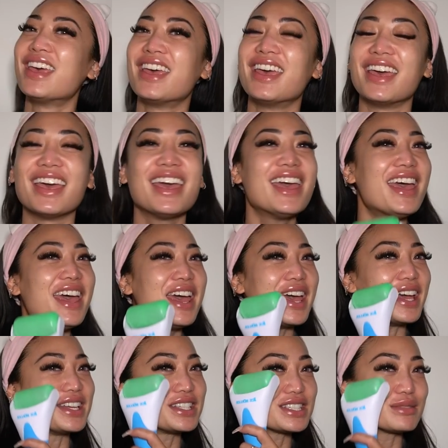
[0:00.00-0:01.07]

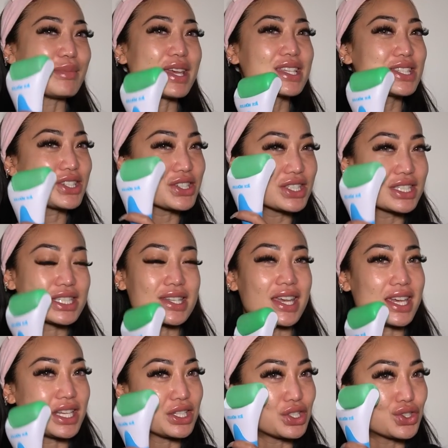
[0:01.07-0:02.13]
It just makes your
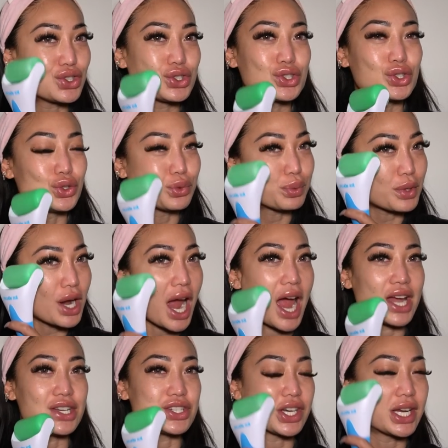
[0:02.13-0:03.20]
skin super
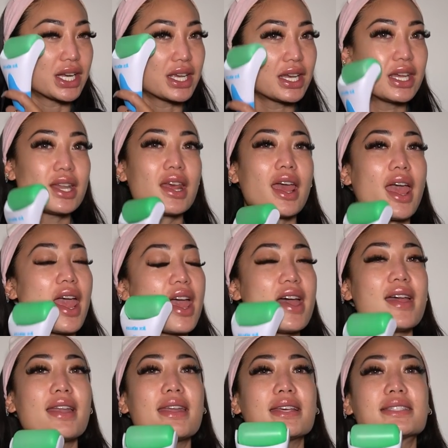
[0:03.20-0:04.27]
hydrated,
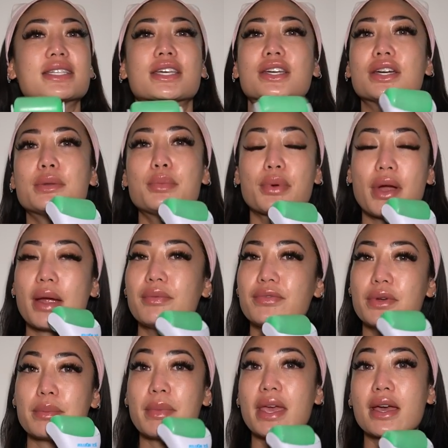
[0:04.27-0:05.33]
and it's a good prep
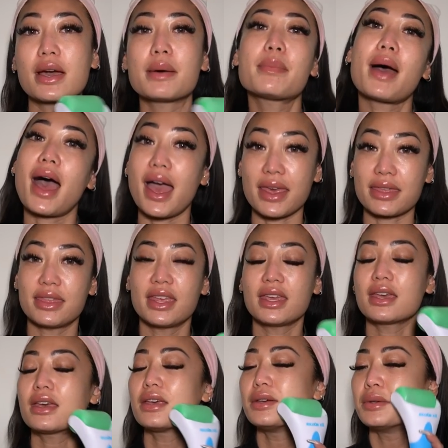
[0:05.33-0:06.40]
for makeup, I
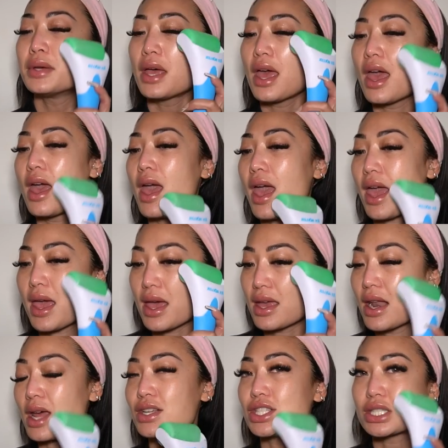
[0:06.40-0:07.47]
think.
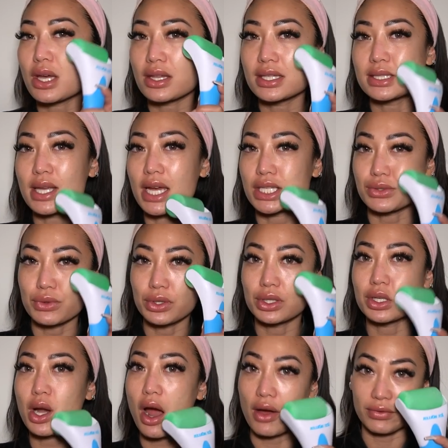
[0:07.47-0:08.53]
And I just got this ice
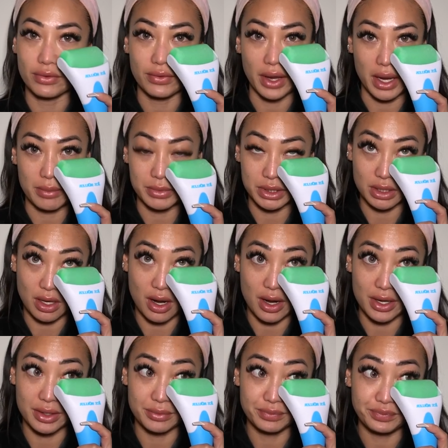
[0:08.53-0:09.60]
roller off of
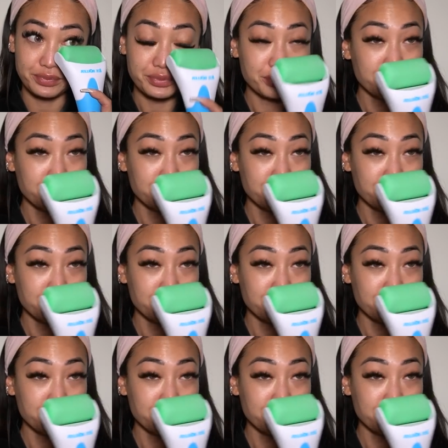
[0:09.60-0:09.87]
Amazon.